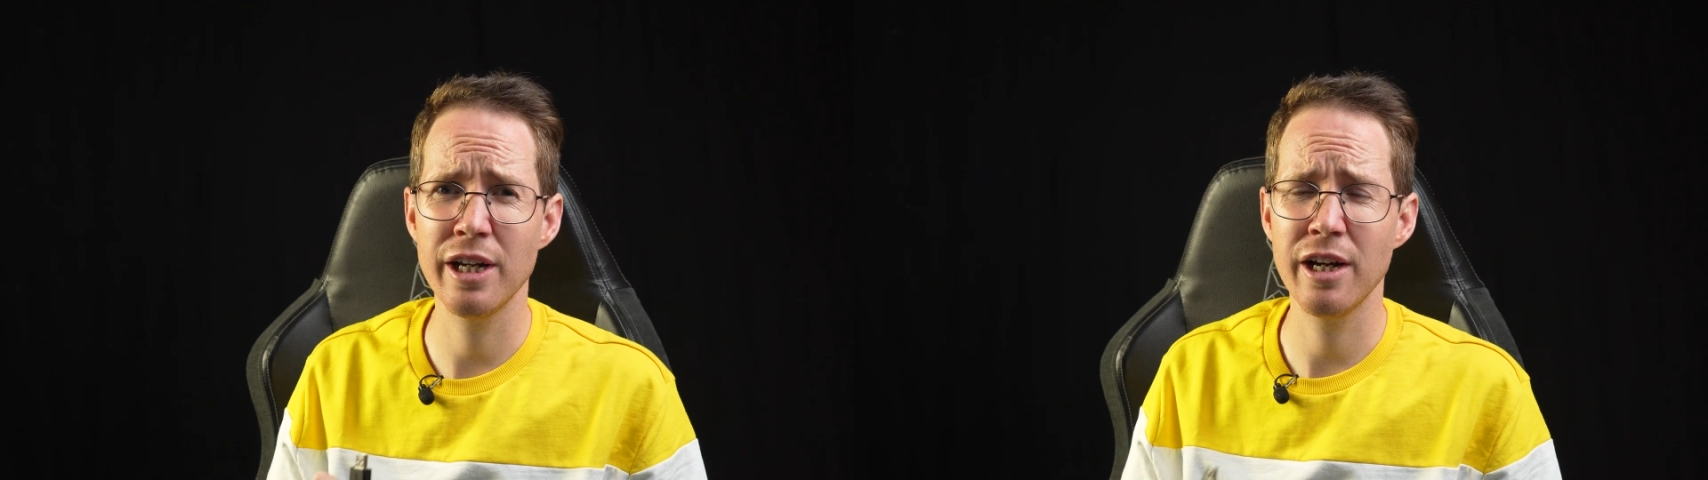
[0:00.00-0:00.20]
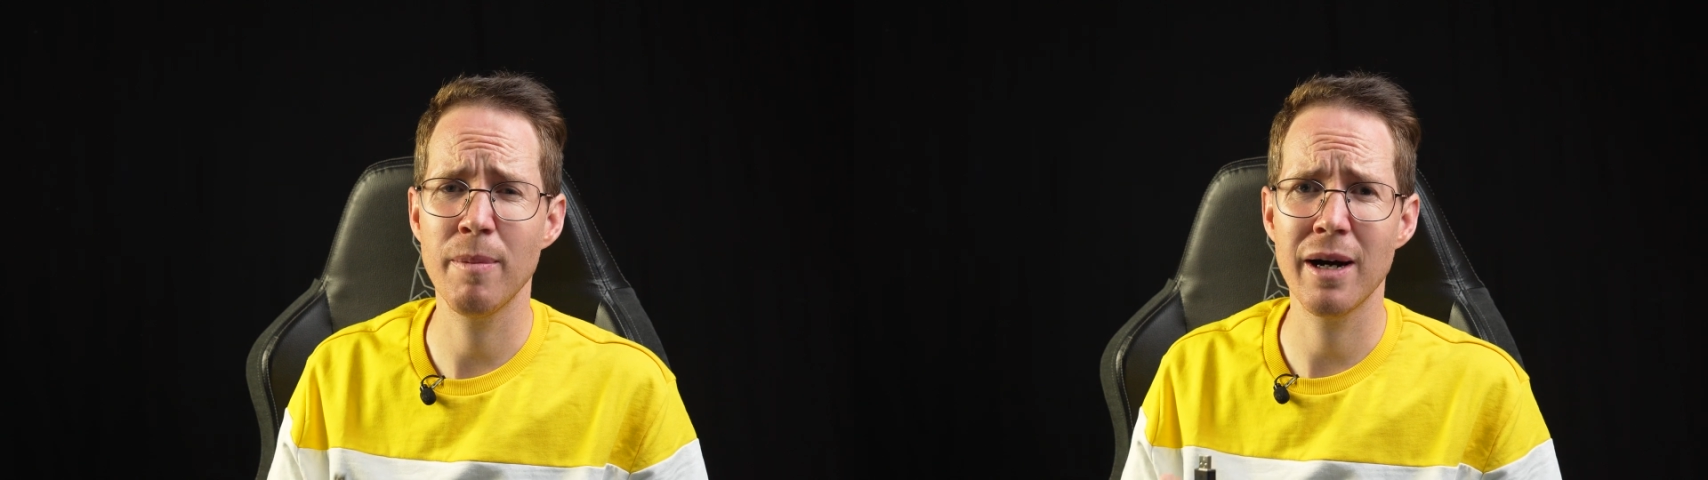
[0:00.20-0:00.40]

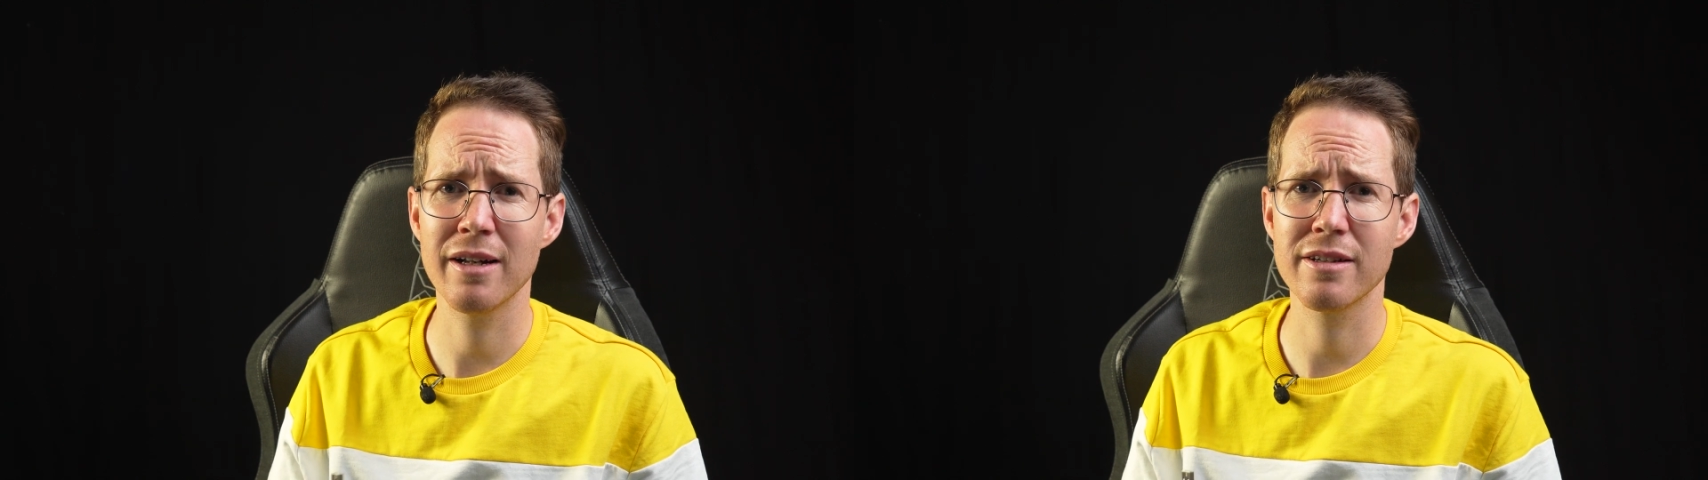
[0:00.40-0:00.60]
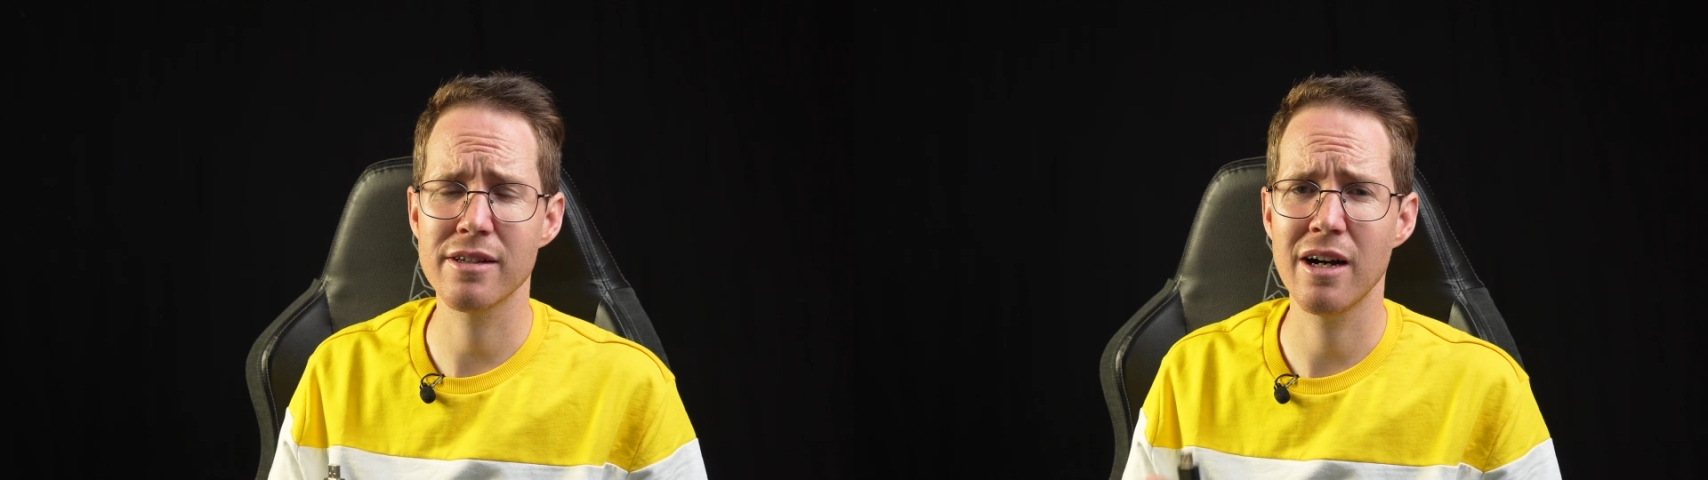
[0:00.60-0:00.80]

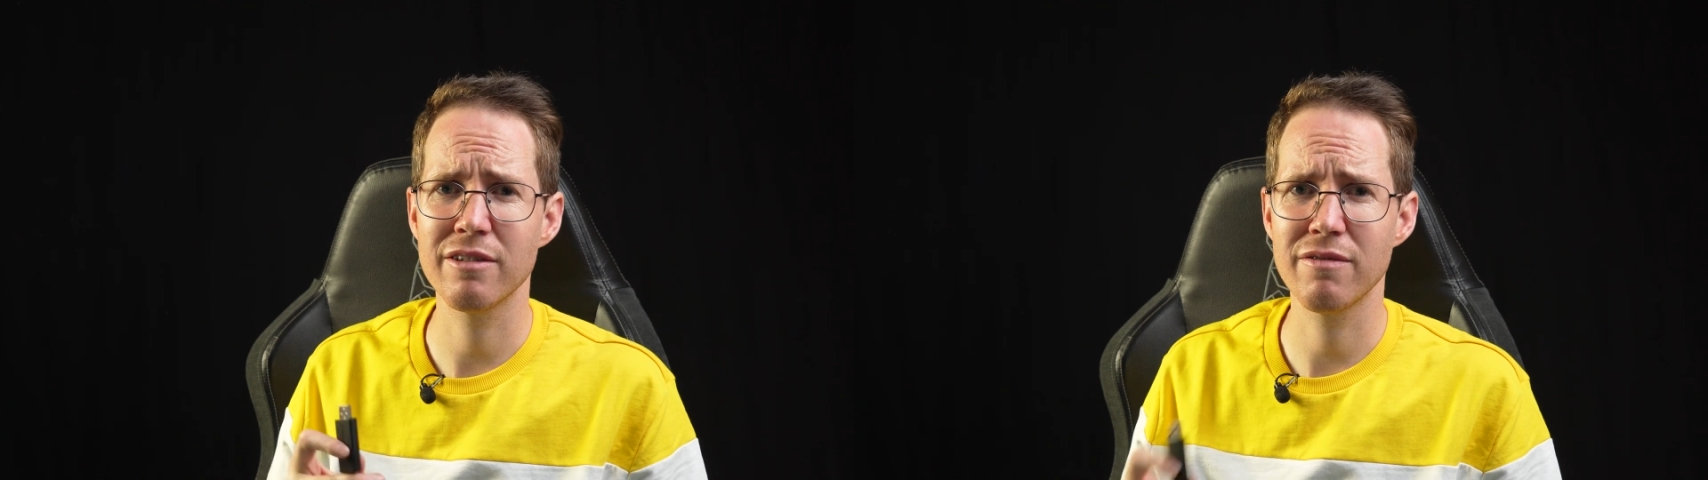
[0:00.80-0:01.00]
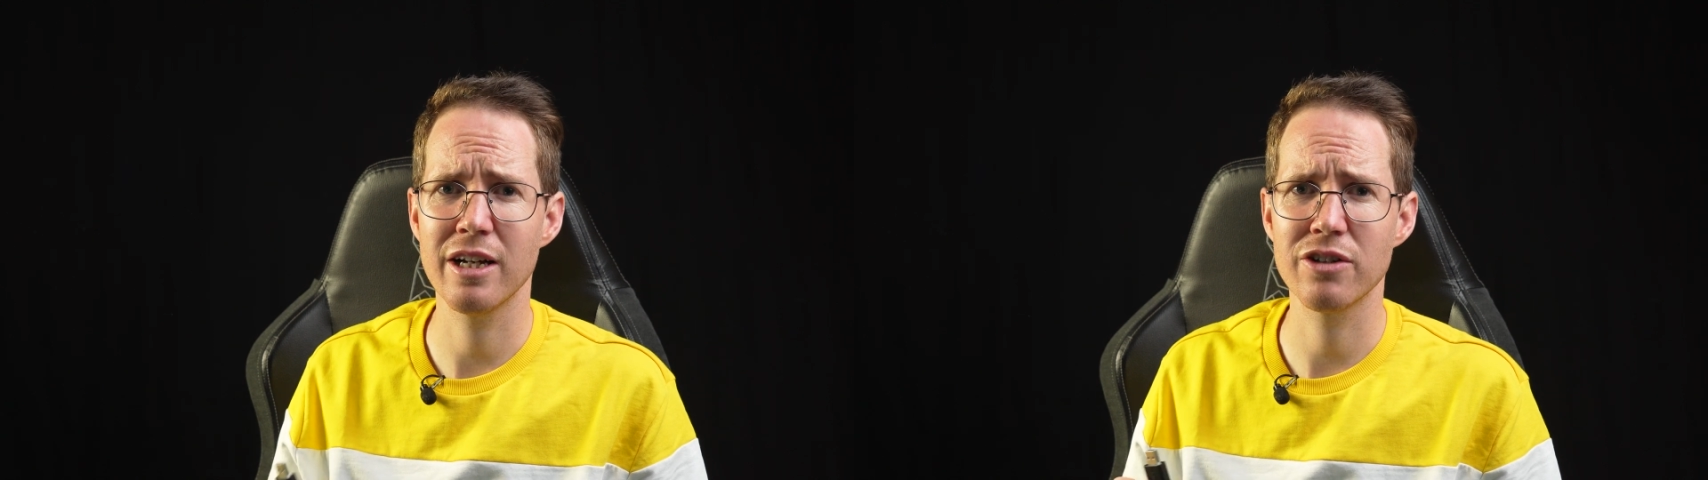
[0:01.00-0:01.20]
gigabyte
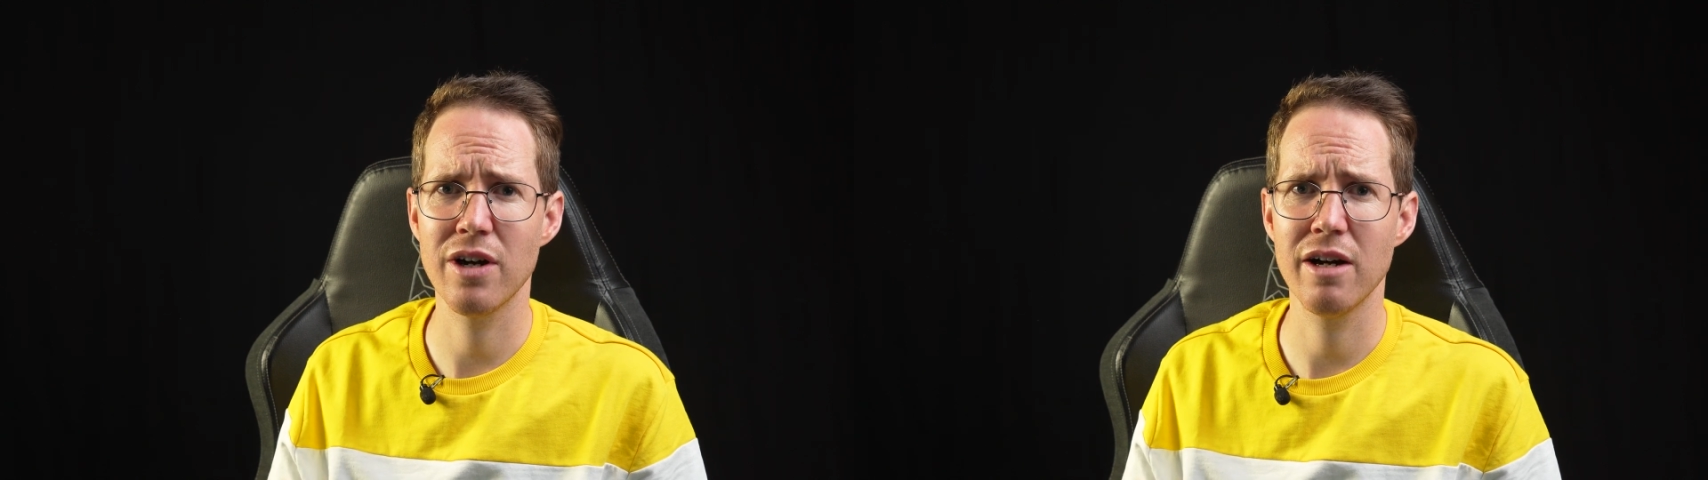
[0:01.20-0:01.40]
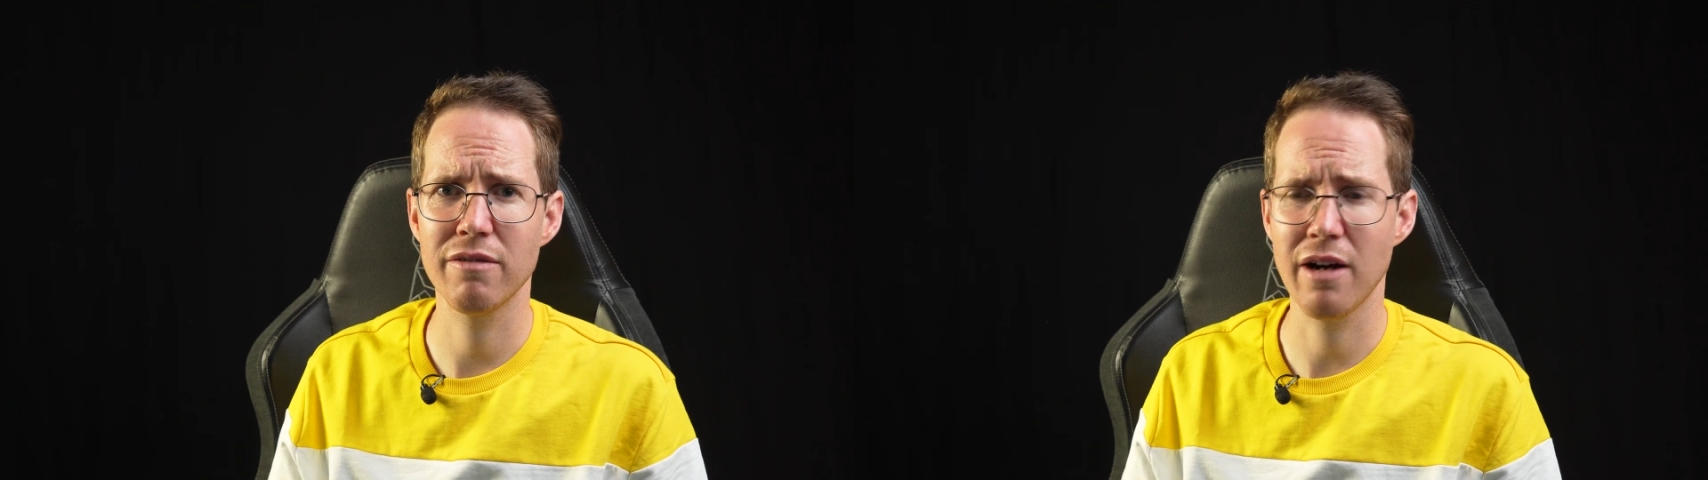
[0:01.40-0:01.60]
size flash drive.